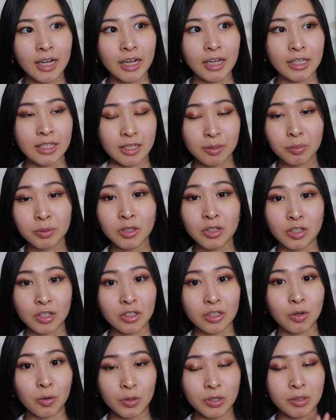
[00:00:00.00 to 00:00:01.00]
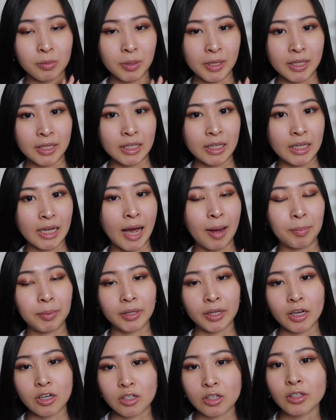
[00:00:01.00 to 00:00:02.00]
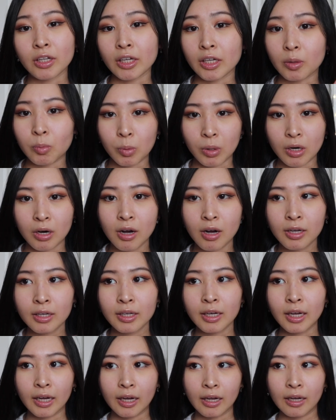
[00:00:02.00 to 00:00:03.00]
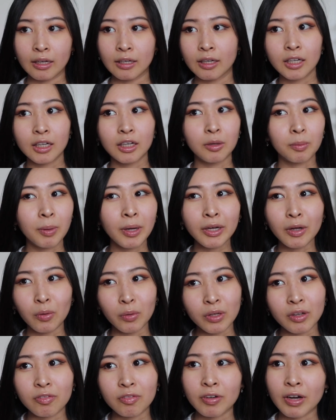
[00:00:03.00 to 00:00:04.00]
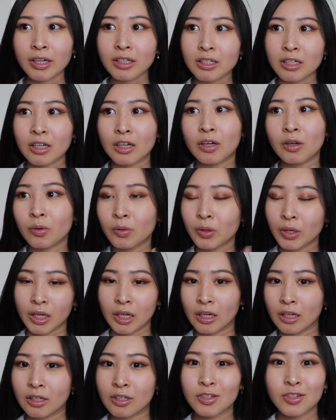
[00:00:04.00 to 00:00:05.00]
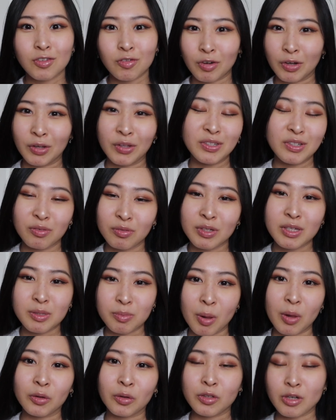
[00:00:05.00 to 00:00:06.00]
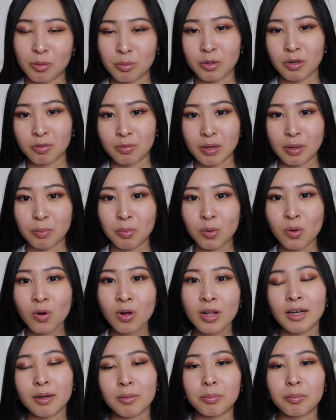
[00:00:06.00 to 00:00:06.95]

It's typically just going to be the application that you work on and it'll probably only affect, you know, a relatively smaller number of people.